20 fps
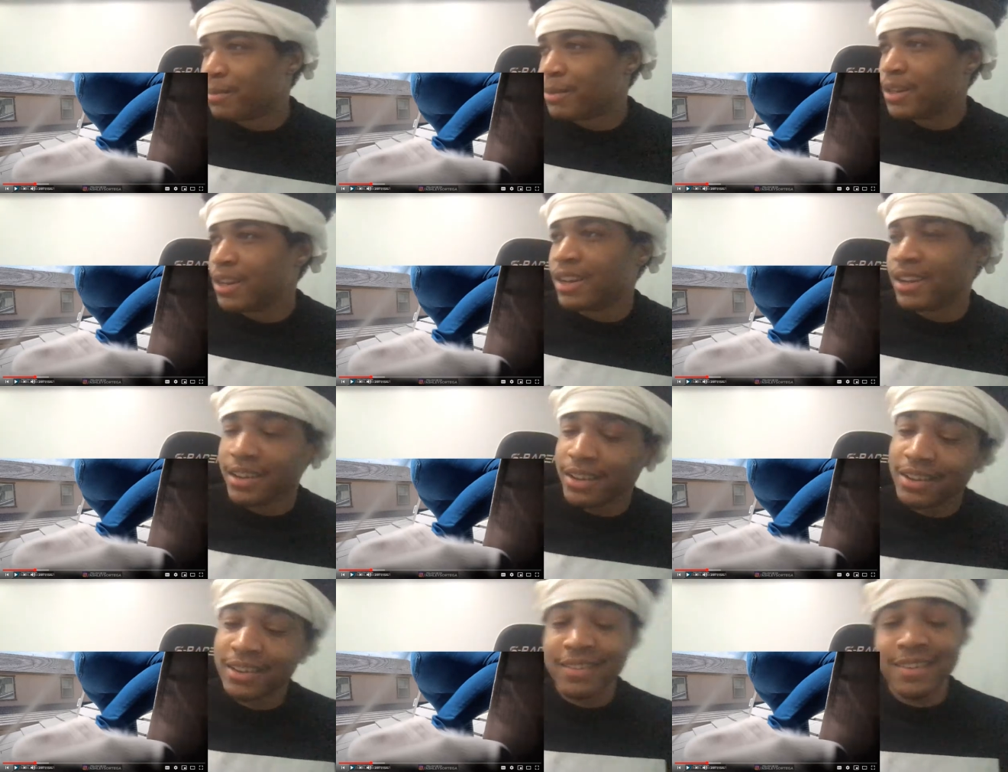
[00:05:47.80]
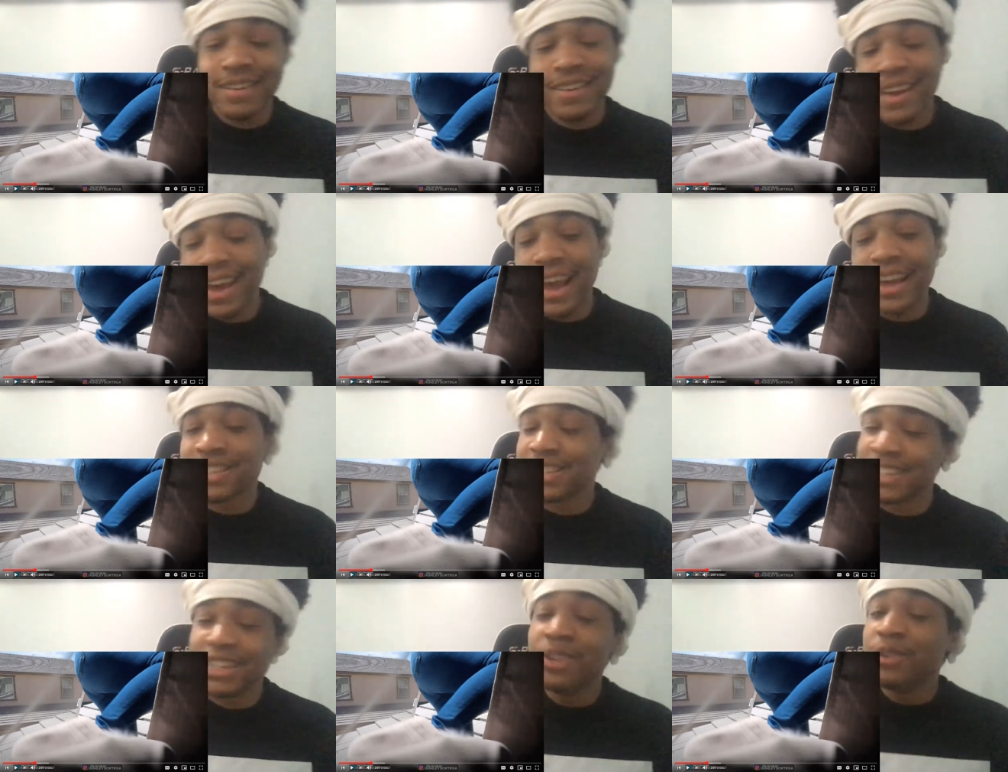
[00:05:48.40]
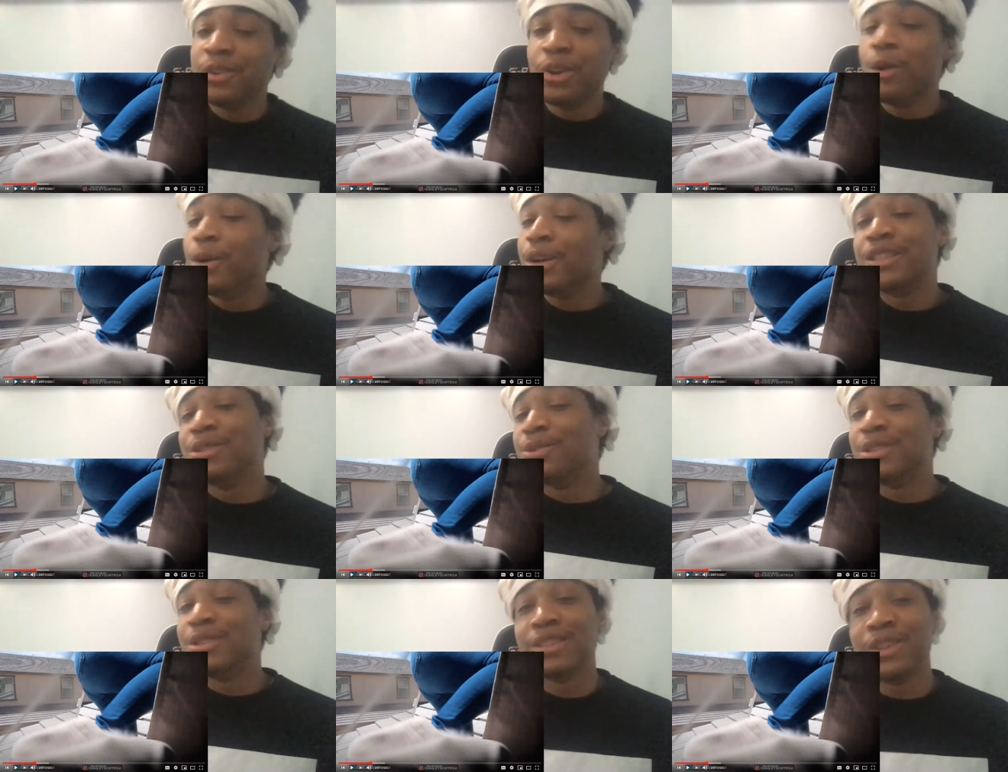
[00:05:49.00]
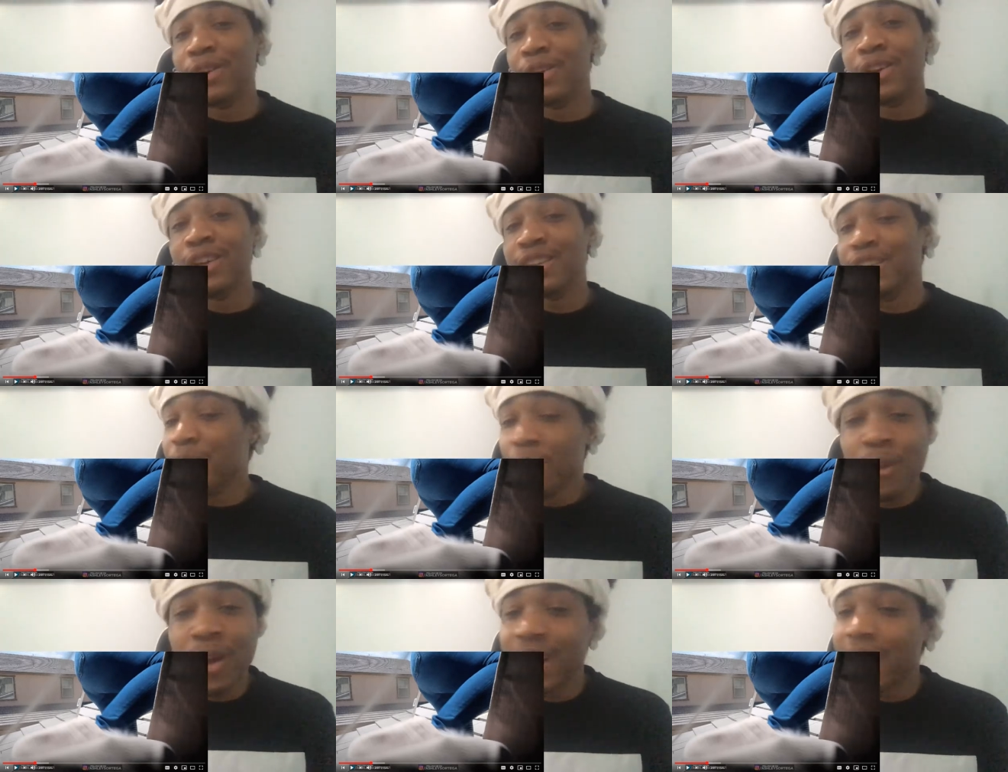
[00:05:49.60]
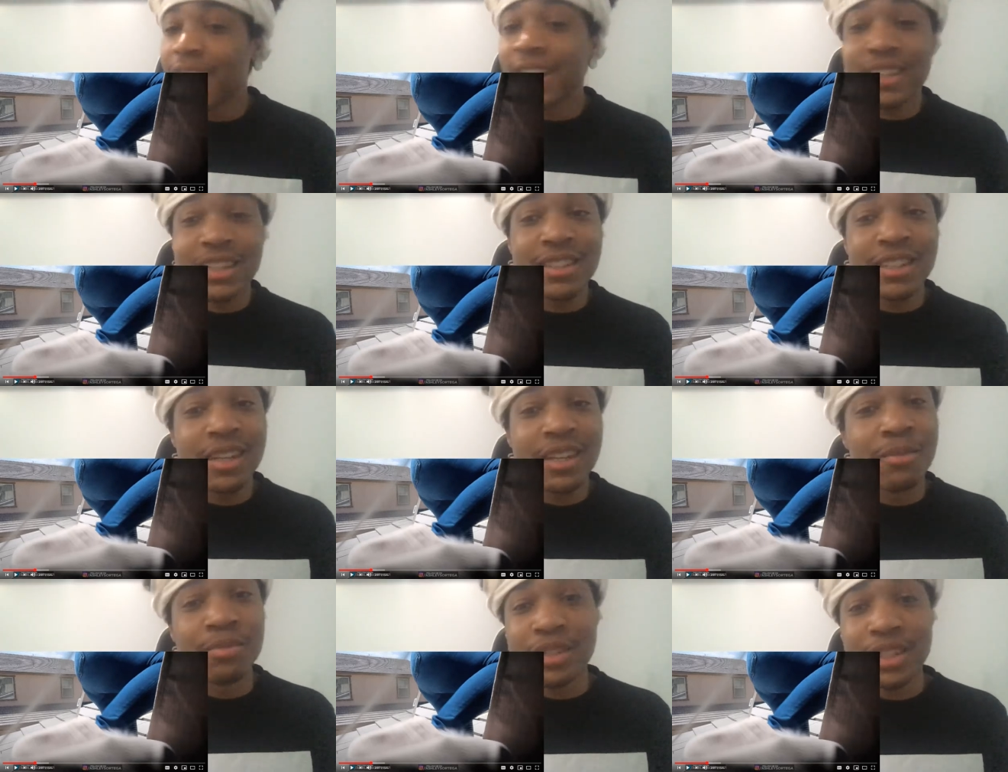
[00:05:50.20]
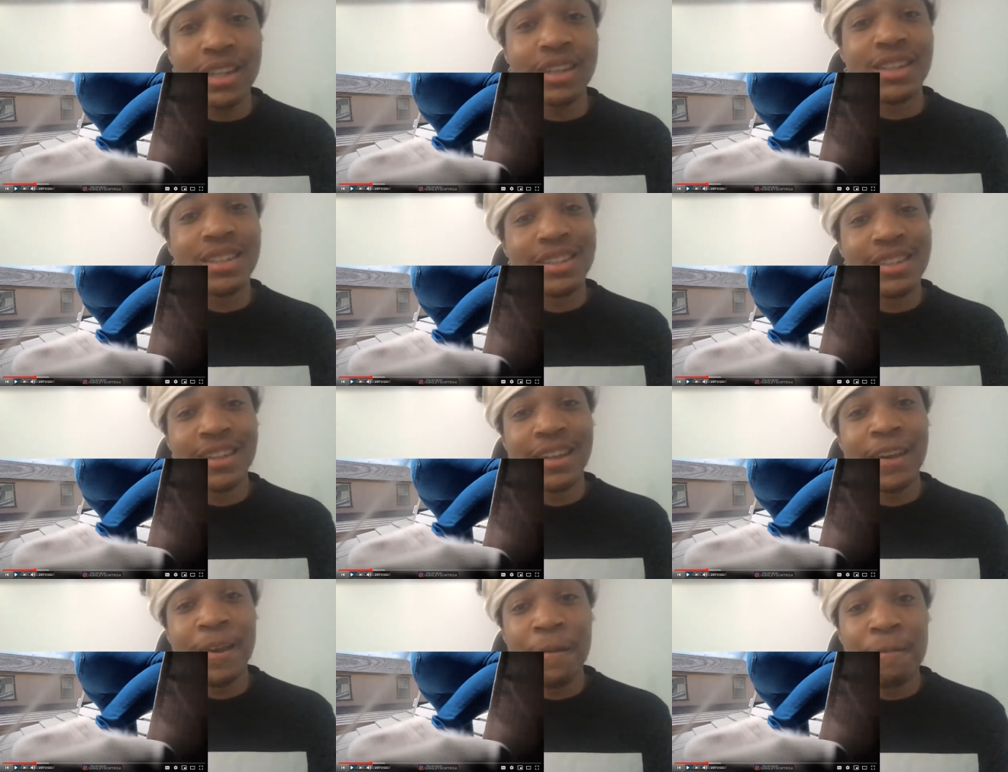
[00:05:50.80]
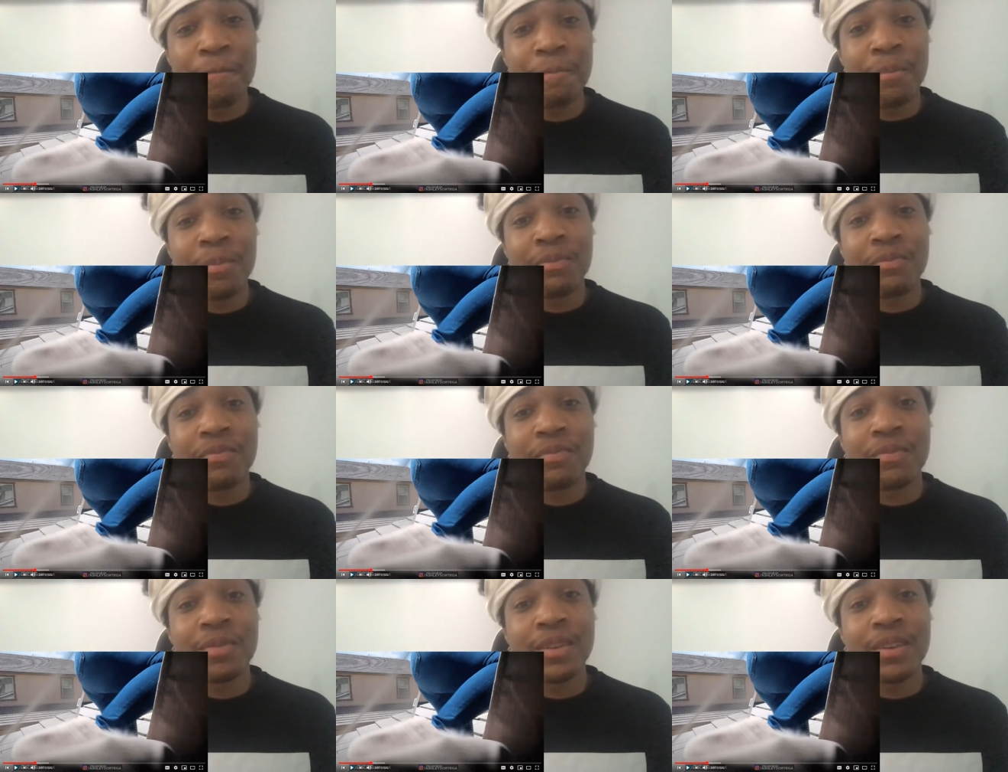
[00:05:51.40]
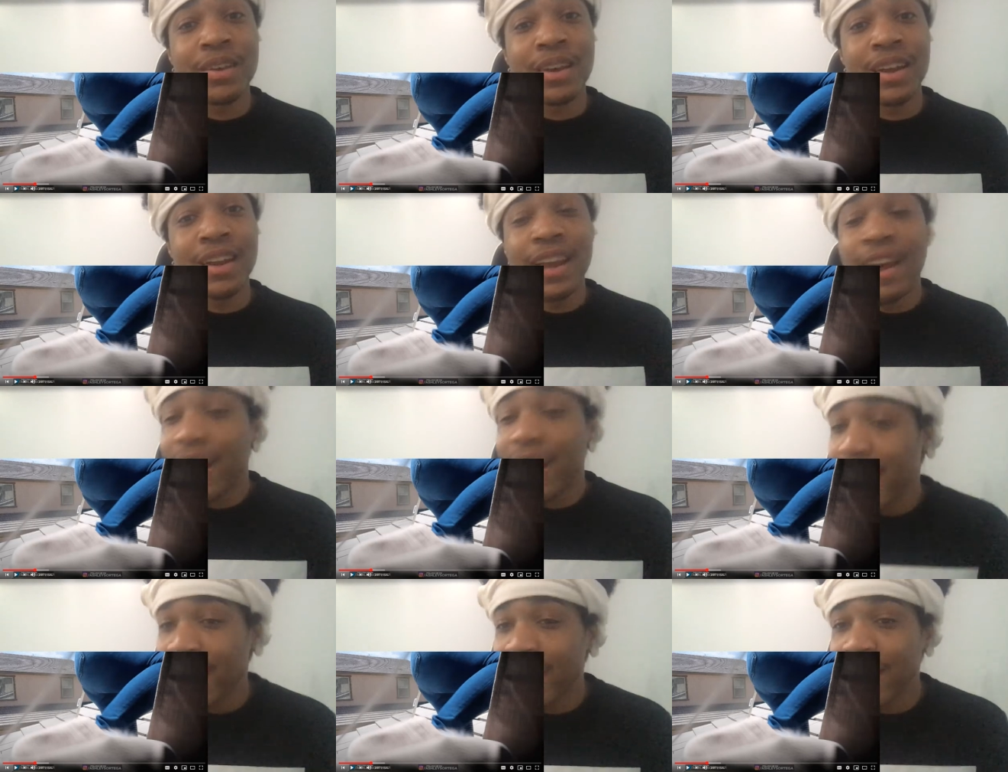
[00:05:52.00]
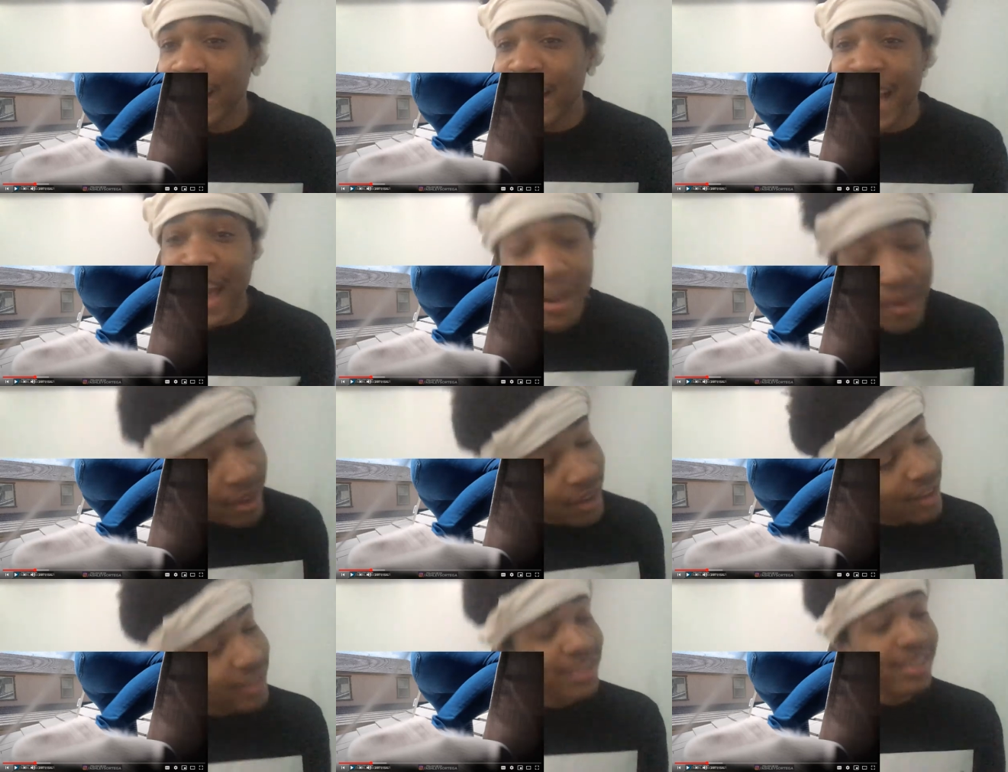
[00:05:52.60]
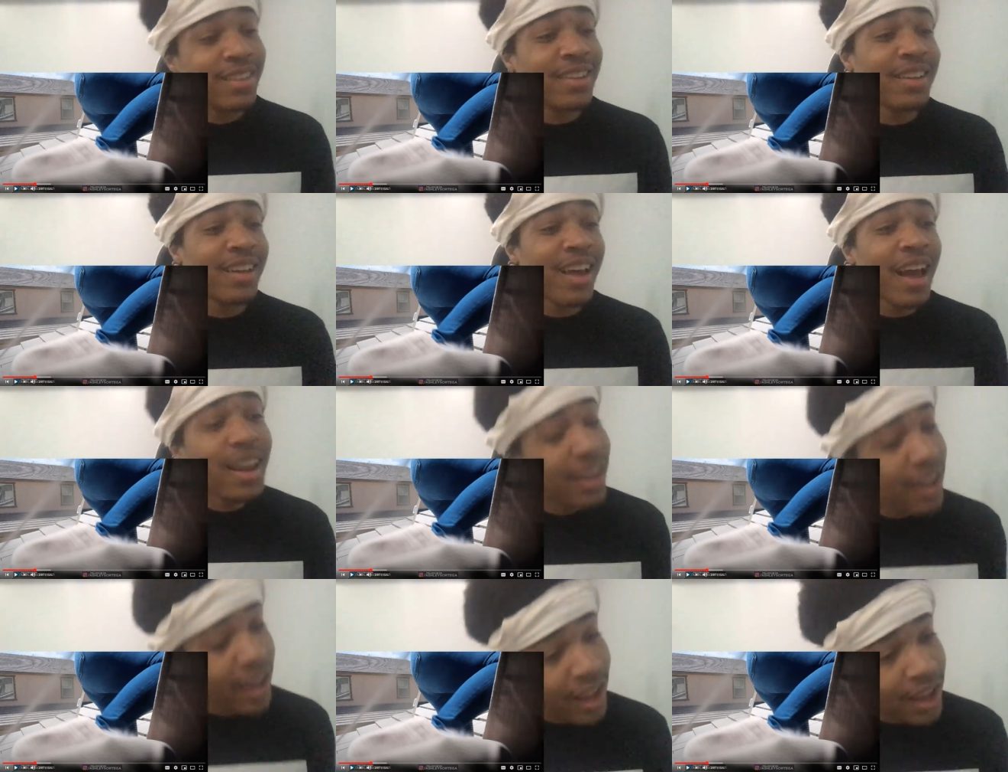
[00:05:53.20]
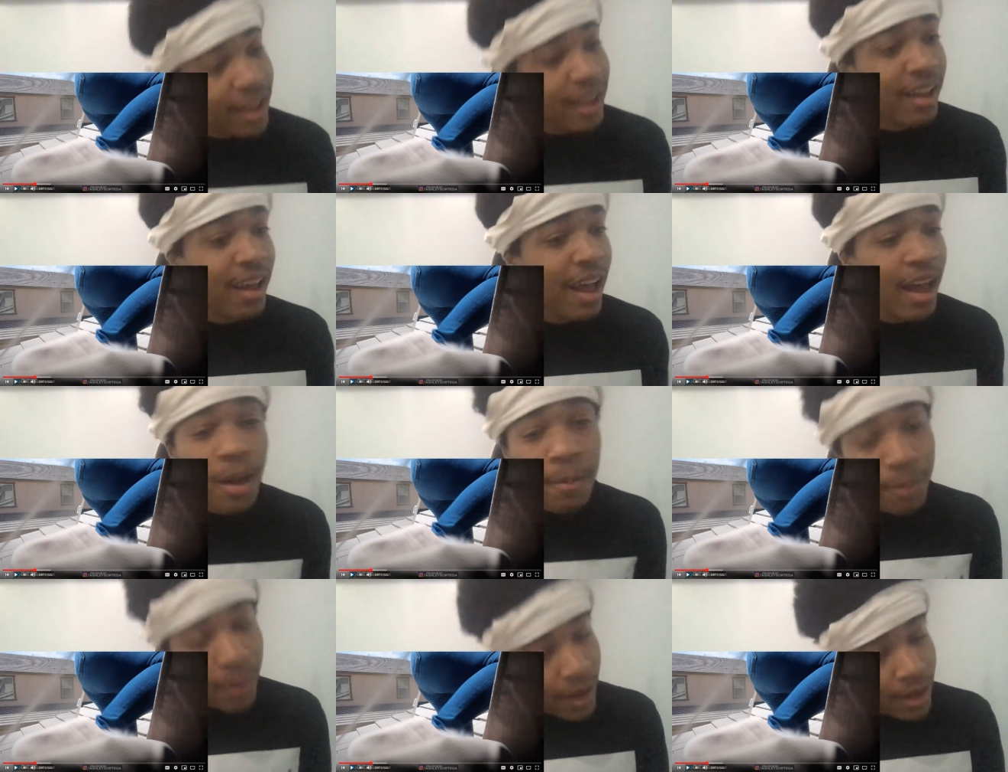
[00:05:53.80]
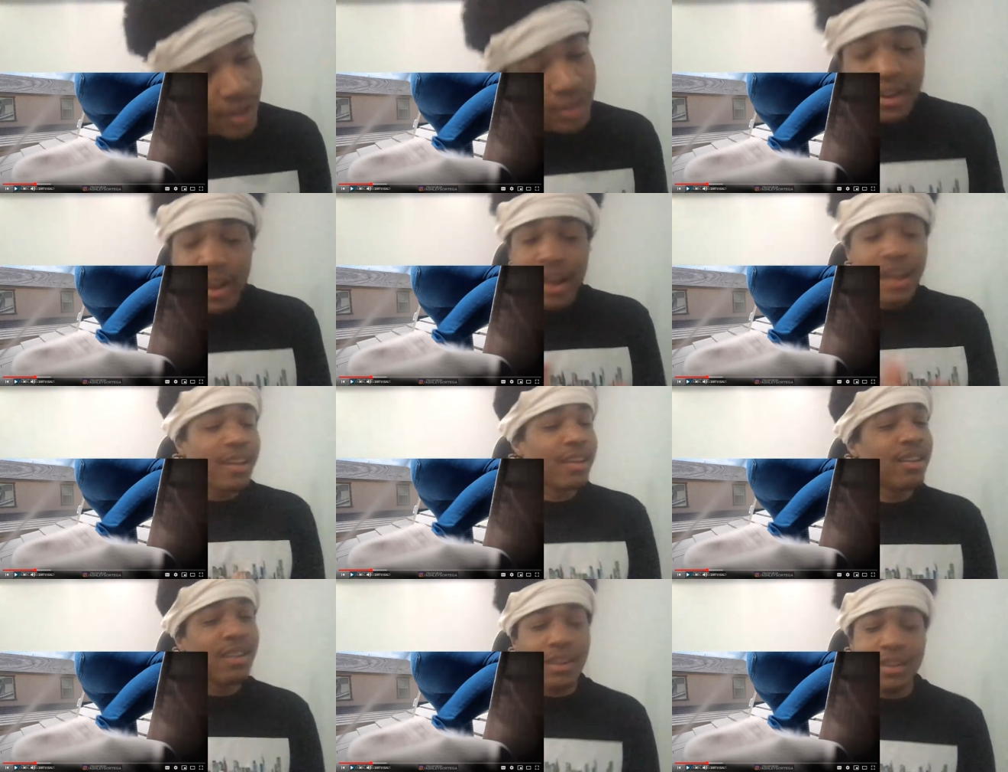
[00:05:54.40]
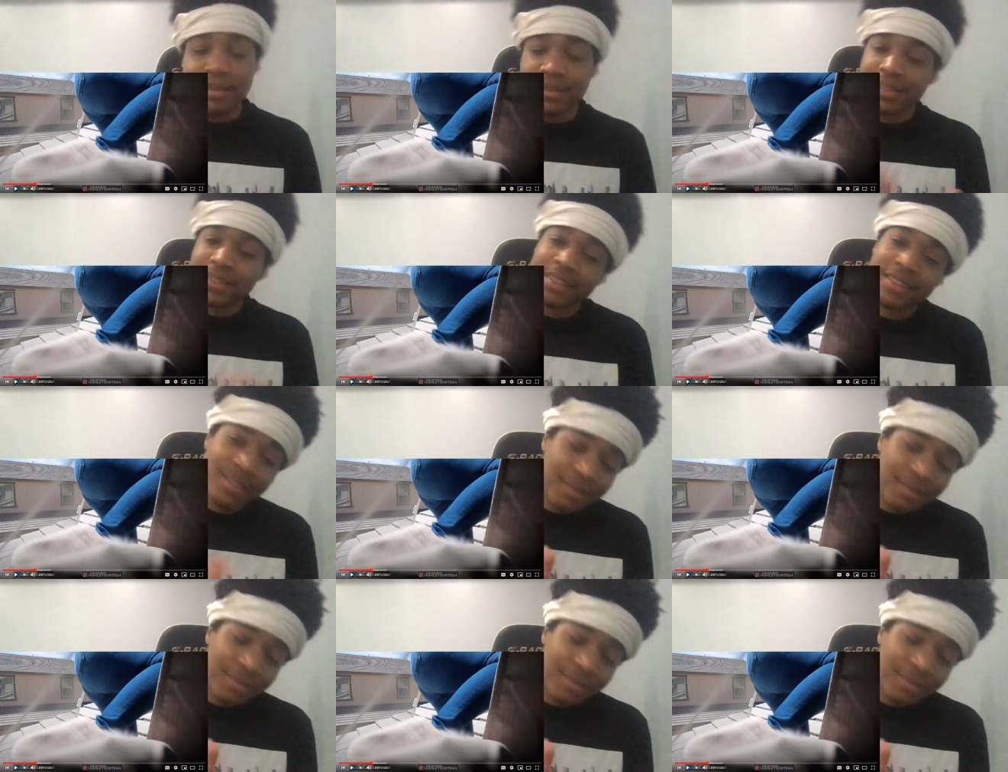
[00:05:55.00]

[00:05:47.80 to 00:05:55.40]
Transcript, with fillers: but look, Ashley, you knew what you was doing. You wanted us to see them cheeks. Now I ain't gonna lie, I, I, I, I applaud you. I, look,